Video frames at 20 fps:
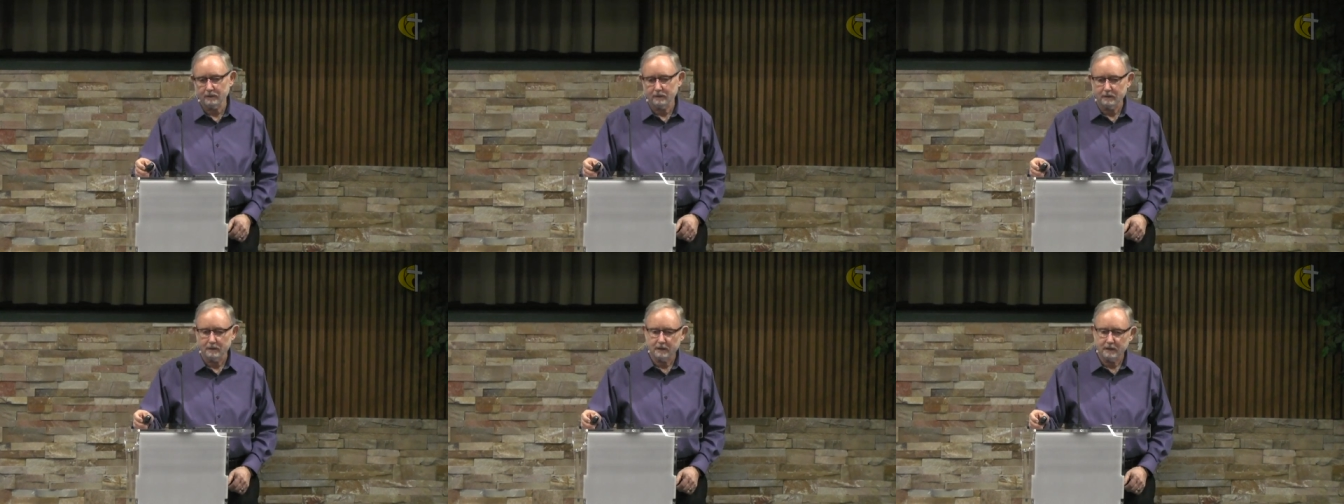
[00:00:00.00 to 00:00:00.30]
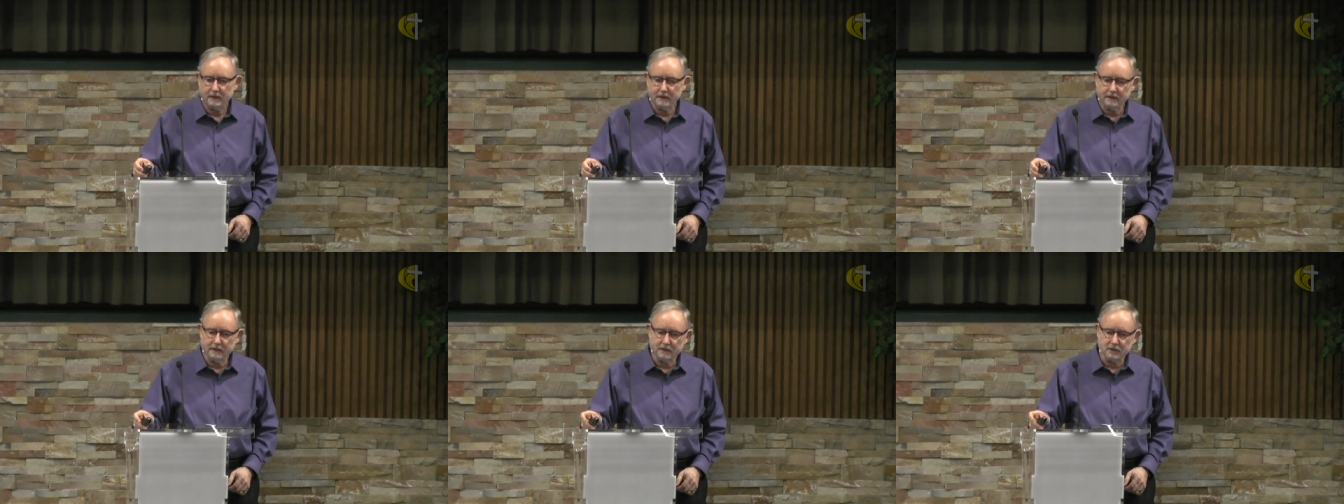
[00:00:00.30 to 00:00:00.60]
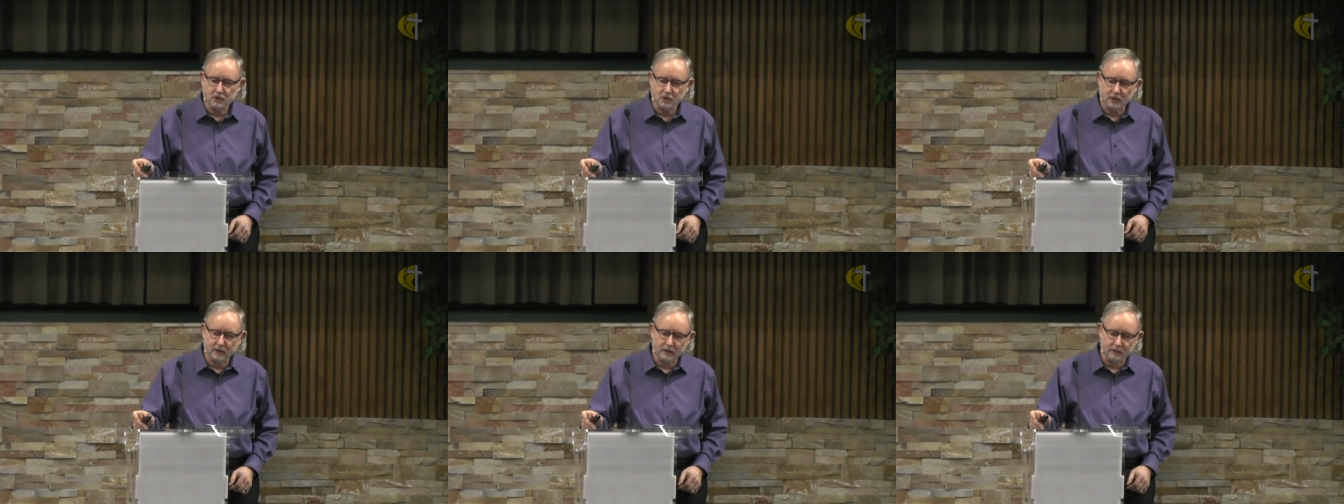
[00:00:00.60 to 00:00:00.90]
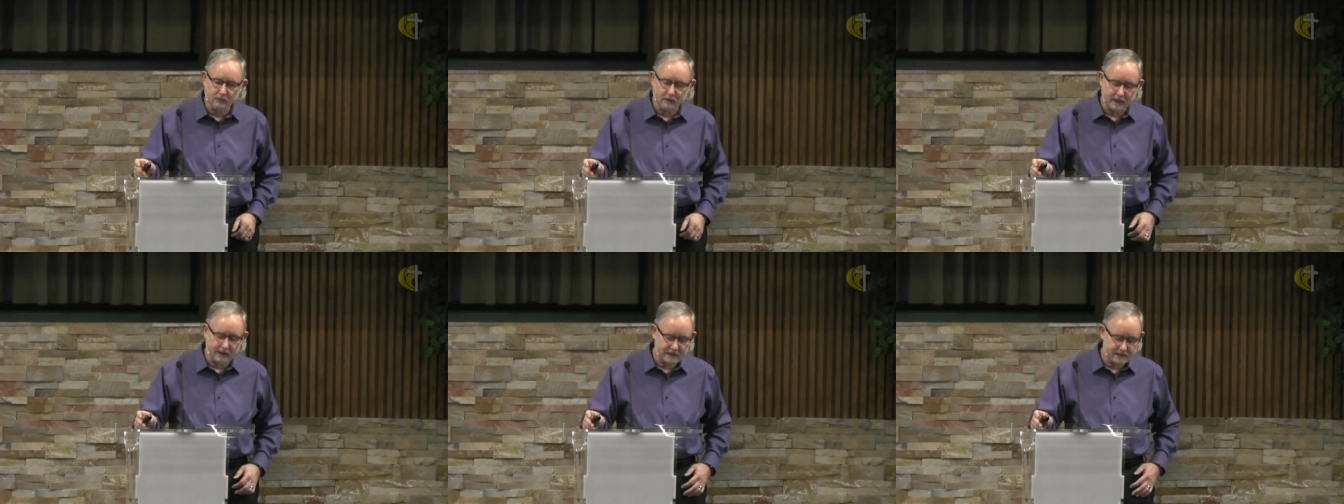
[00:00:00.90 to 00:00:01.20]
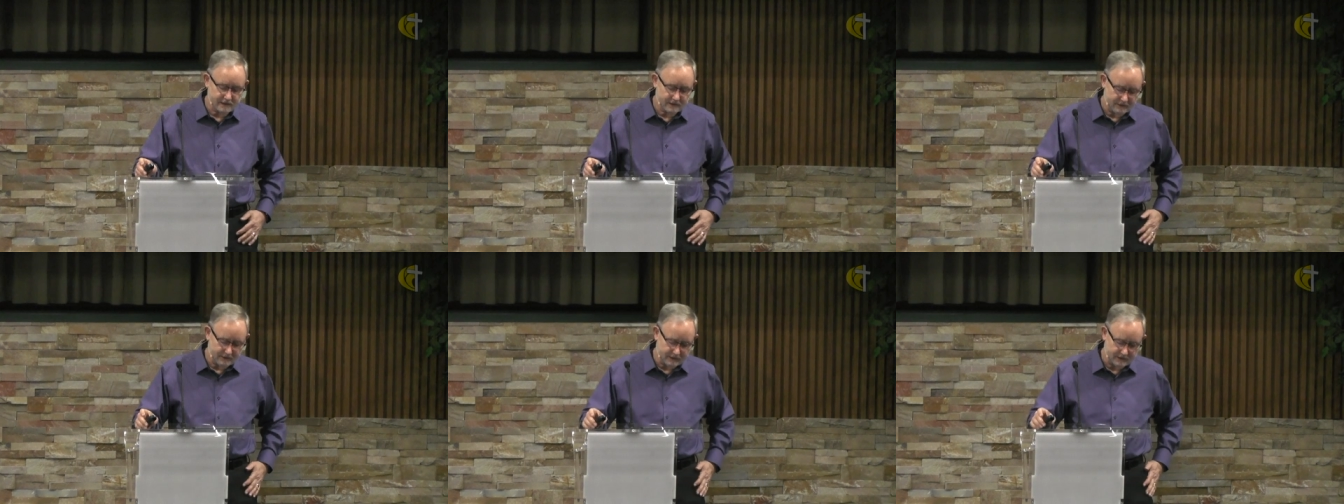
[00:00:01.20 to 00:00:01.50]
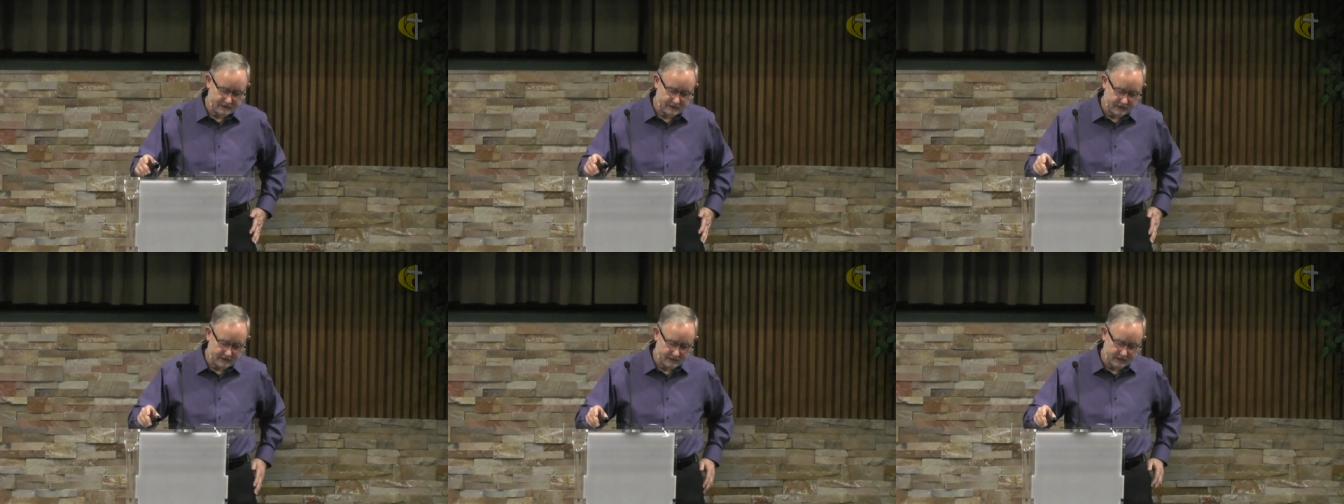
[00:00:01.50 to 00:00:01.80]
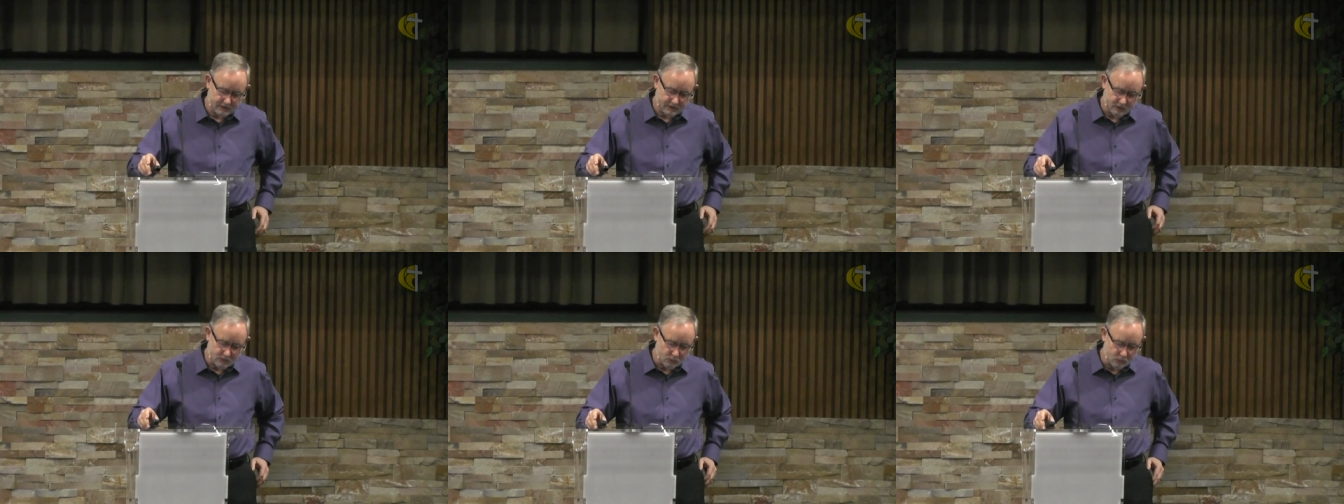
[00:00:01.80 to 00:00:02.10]
And then John writes this
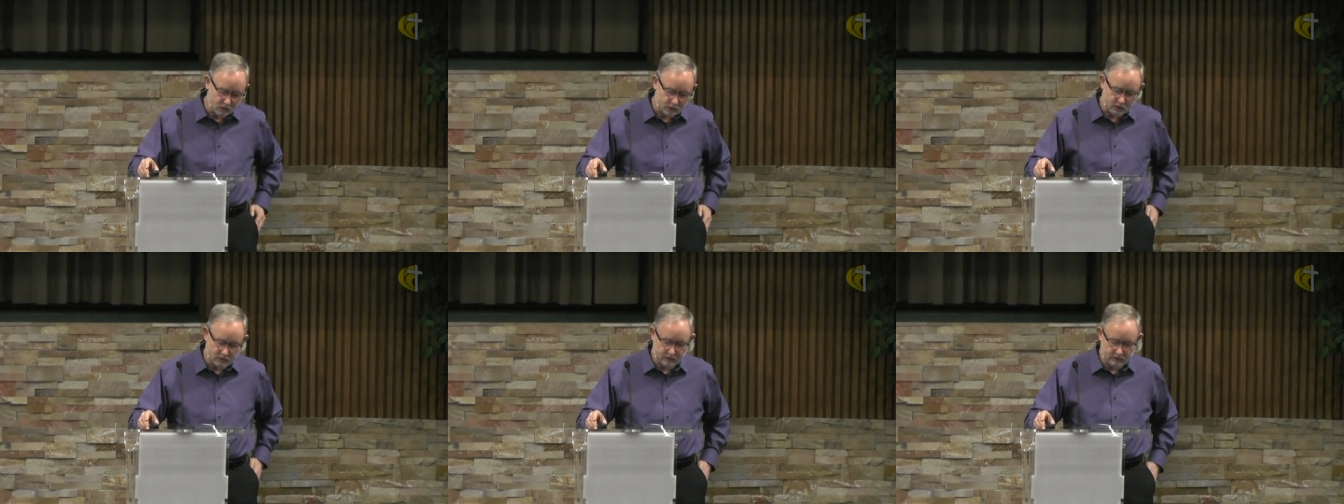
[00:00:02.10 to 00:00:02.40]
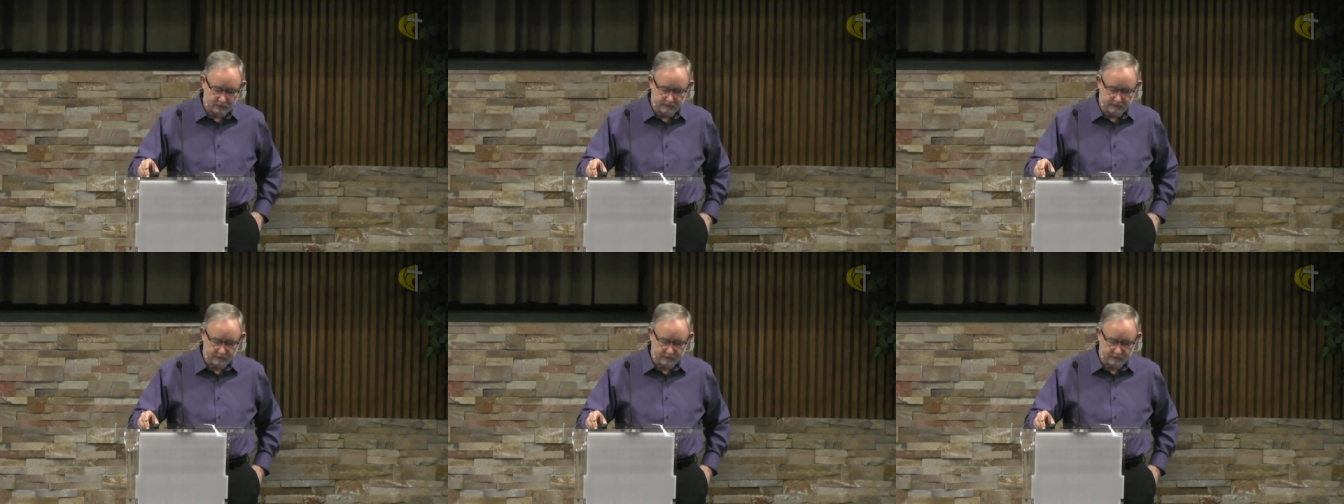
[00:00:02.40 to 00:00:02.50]
And the Word